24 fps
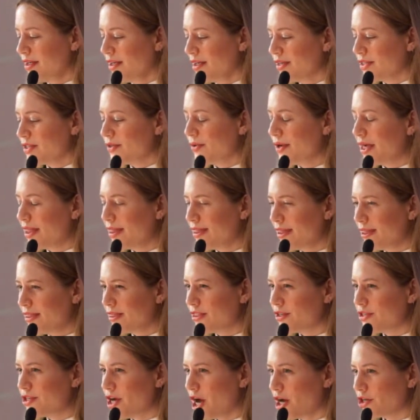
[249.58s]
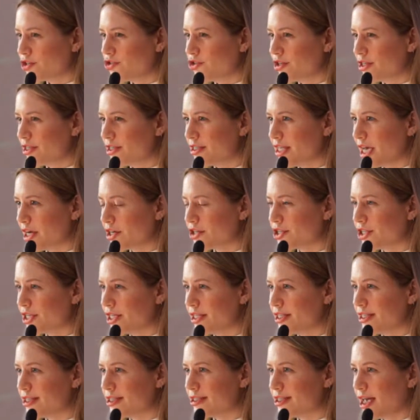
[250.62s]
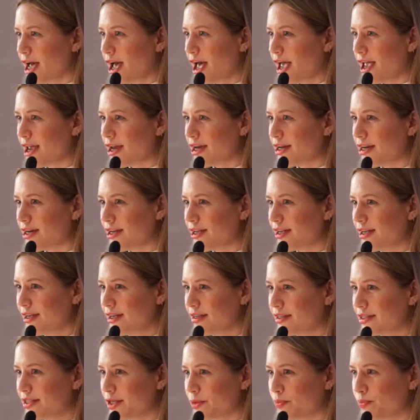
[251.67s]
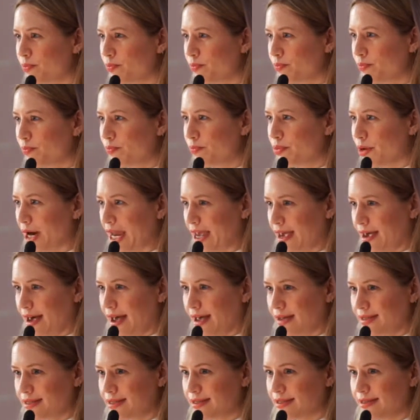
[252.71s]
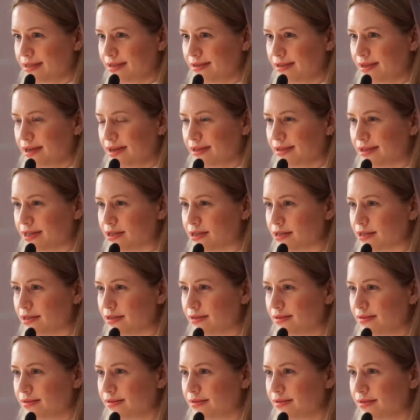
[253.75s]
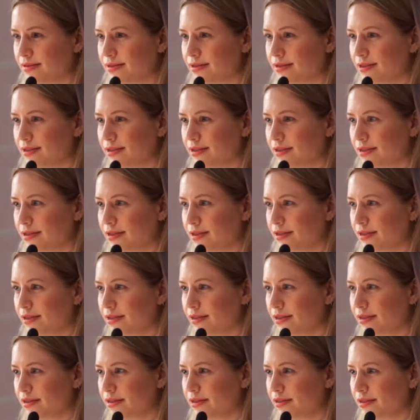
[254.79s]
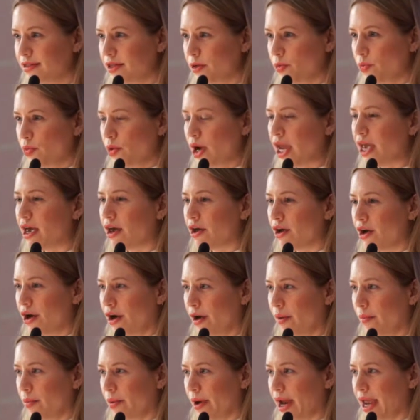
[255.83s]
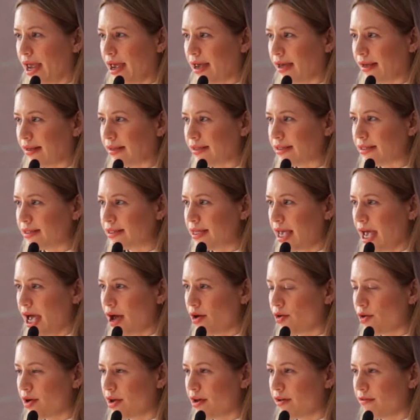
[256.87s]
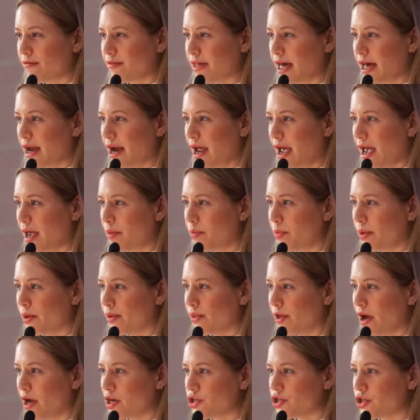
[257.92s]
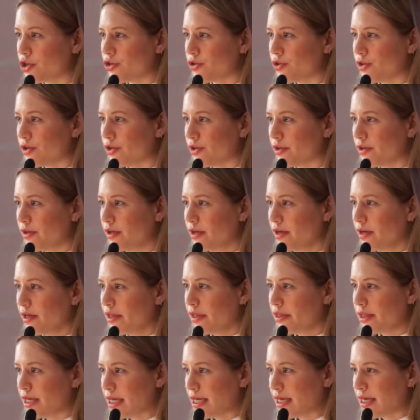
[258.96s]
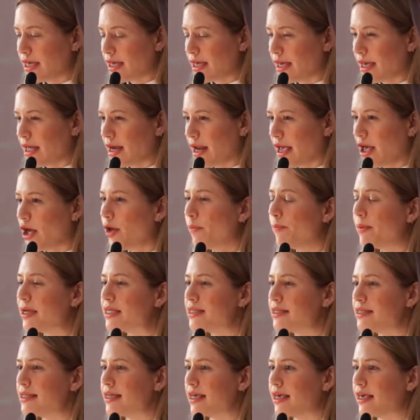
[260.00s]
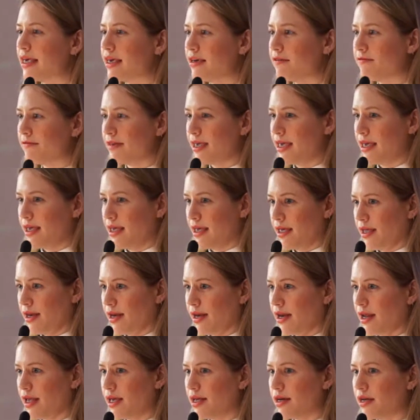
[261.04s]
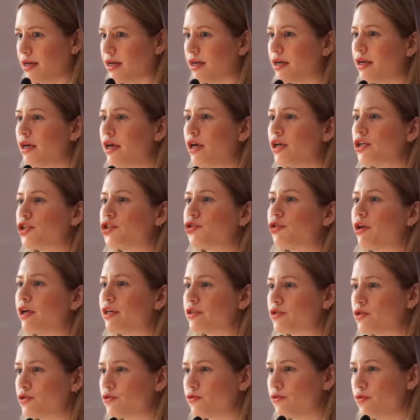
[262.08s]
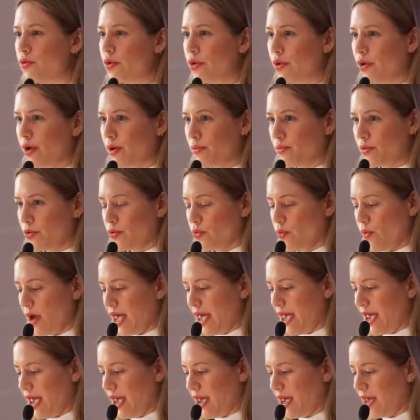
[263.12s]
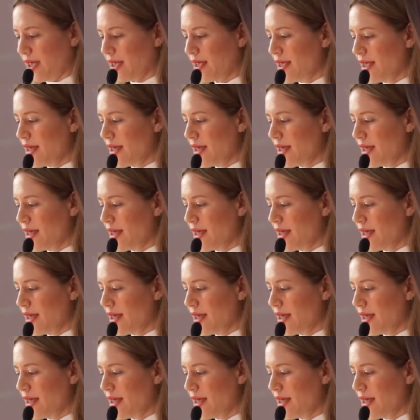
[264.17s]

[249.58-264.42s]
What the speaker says: So I think the doctrine is actually designed to break us a little, to break our brains out of that hyperlogical thinking and help us to give in a transformed way